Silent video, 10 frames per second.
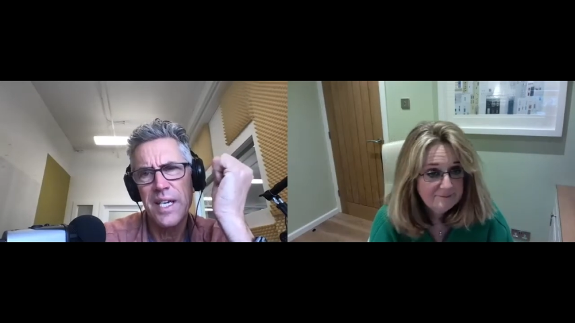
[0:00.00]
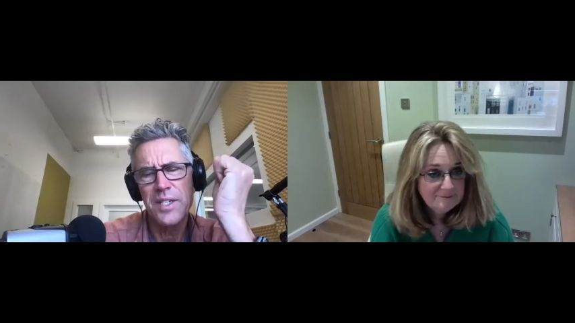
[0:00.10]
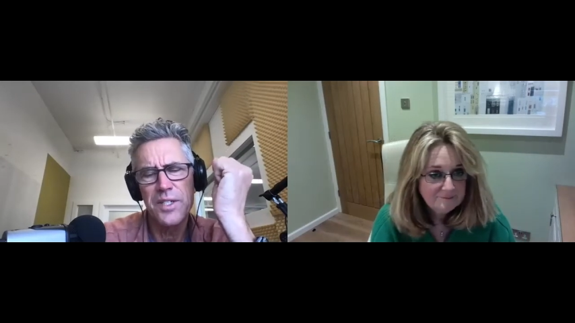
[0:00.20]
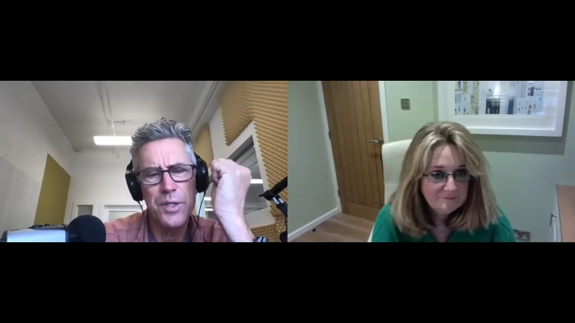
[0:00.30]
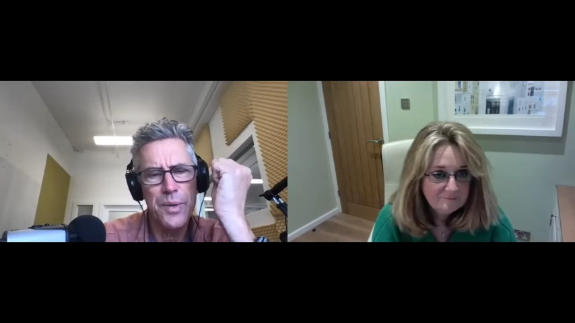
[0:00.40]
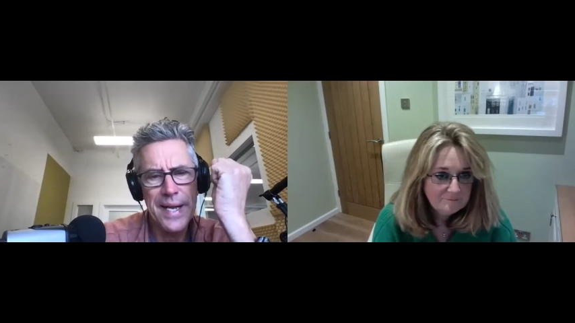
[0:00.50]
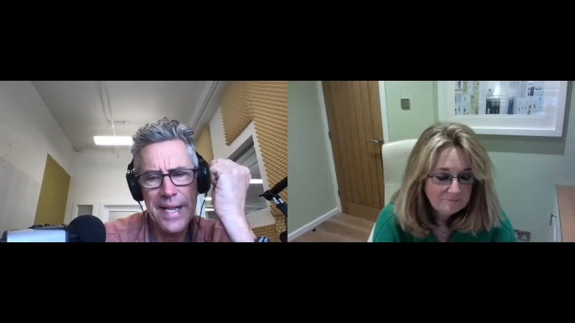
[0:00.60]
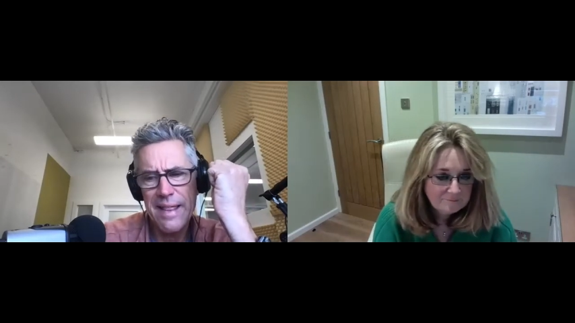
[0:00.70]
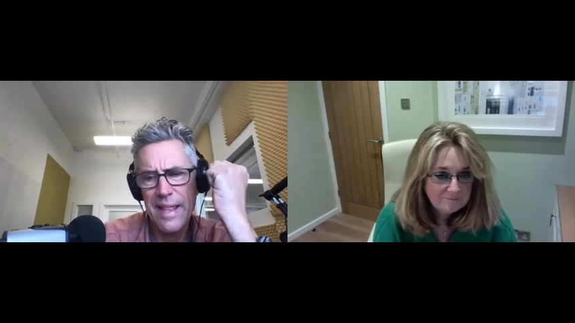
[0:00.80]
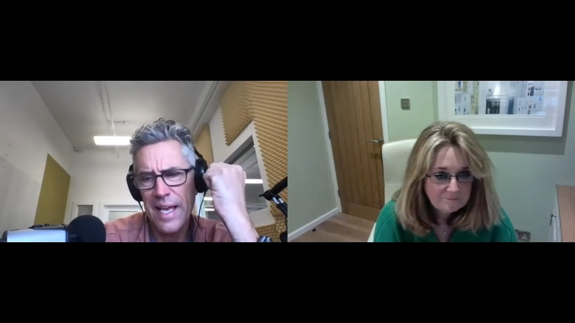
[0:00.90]
Speaker 1: do
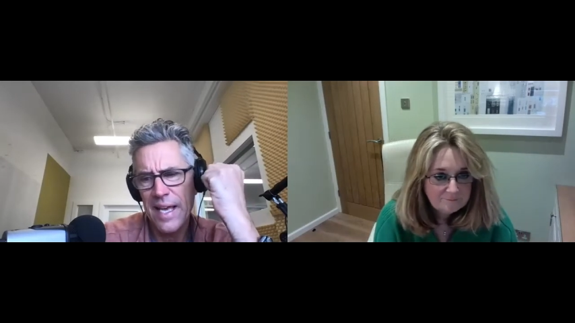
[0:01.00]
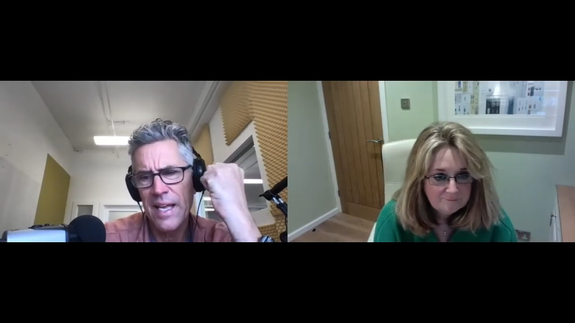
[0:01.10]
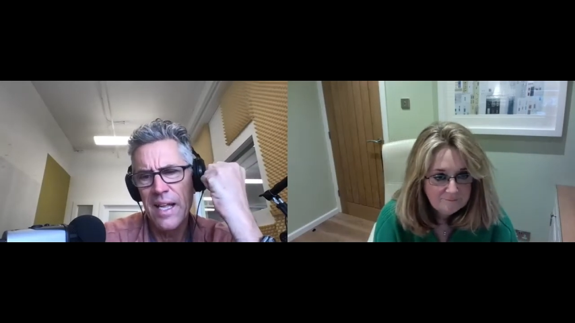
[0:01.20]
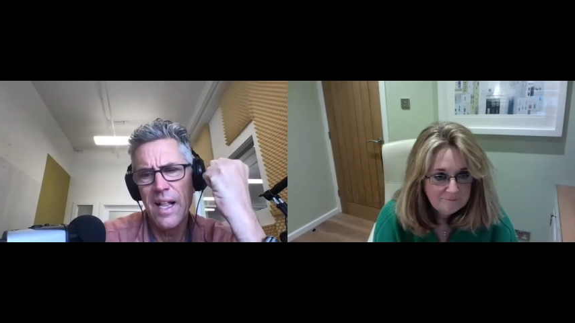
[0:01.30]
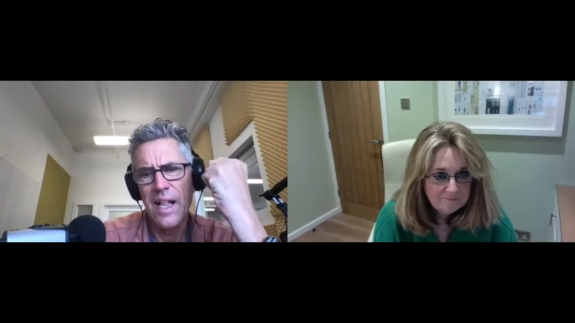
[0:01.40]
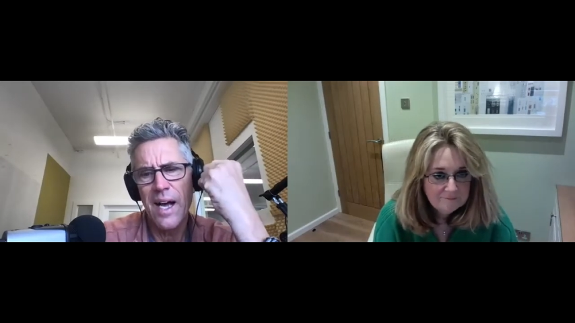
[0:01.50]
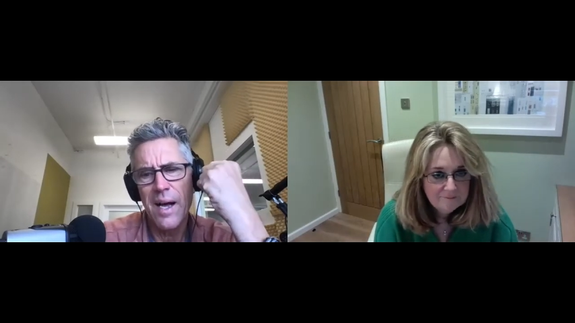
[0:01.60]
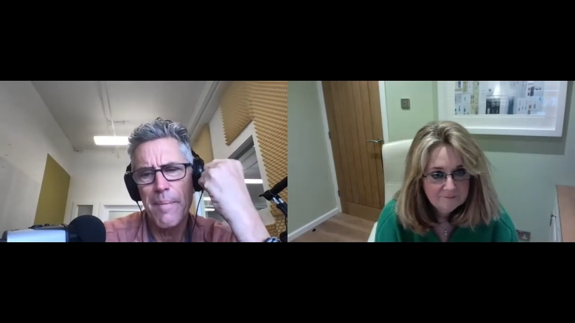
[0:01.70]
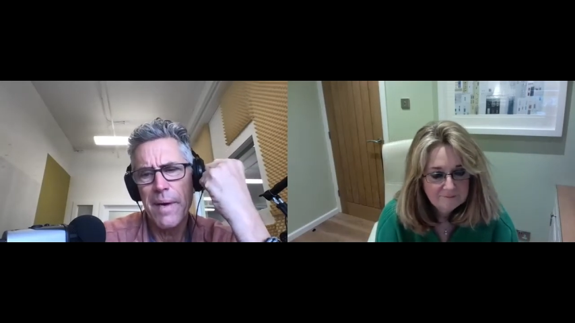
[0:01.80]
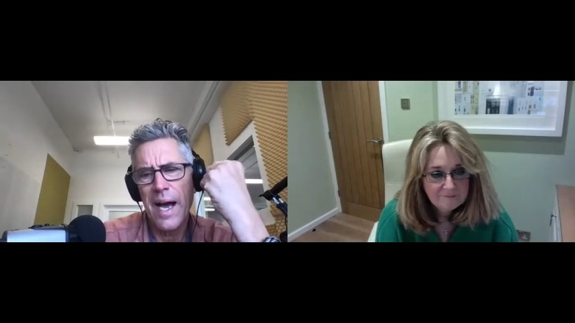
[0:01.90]
anything
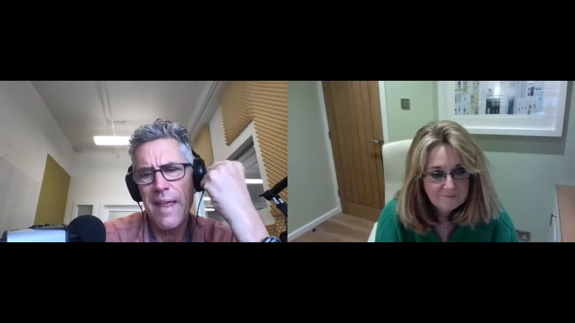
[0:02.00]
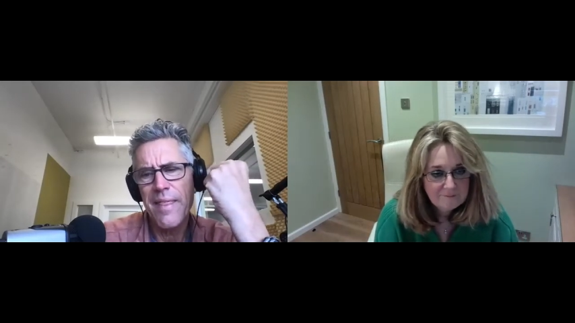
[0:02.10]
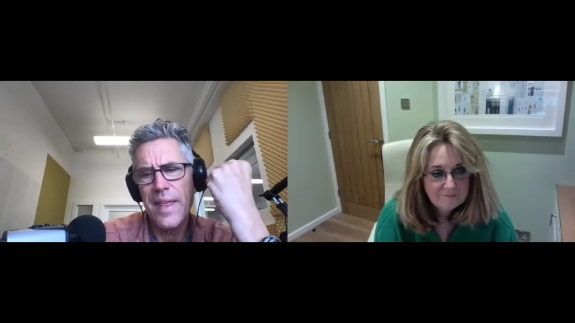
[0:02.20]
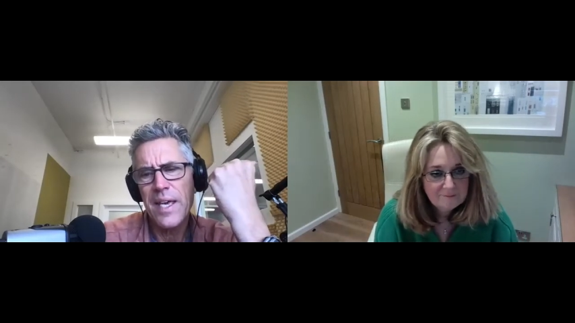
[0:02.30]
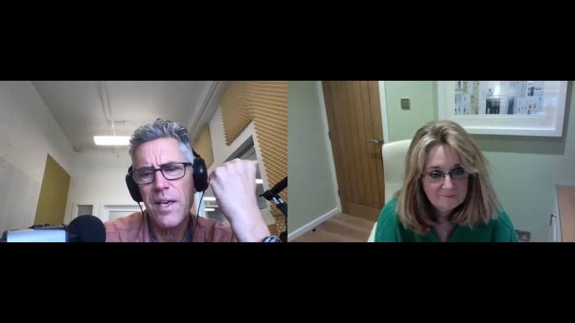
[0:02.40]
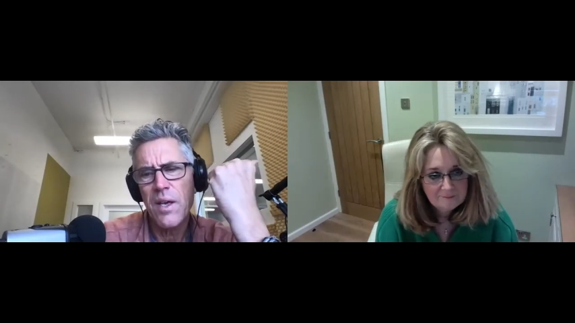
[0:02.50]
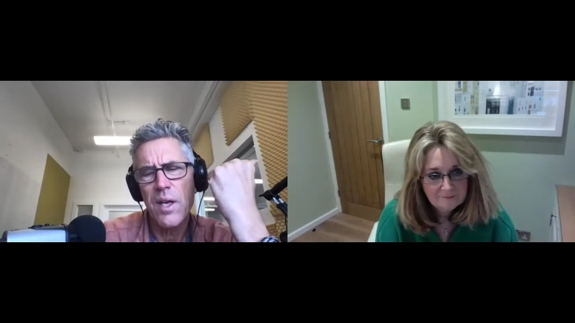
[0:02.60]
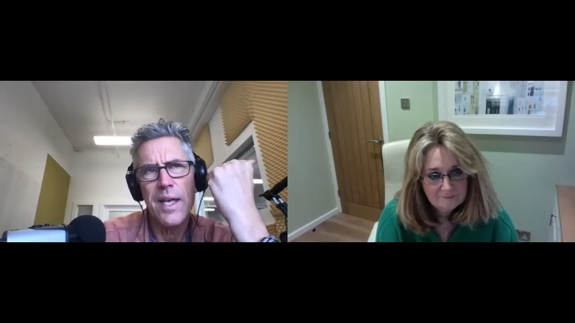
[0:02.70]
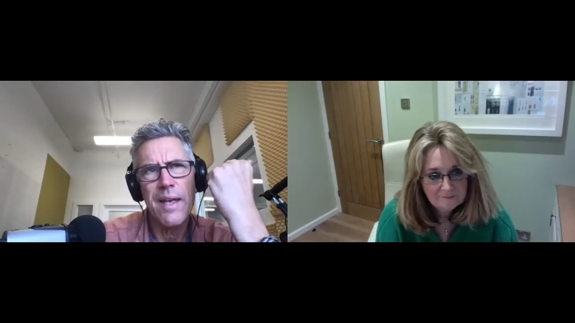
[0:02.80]
um, i think if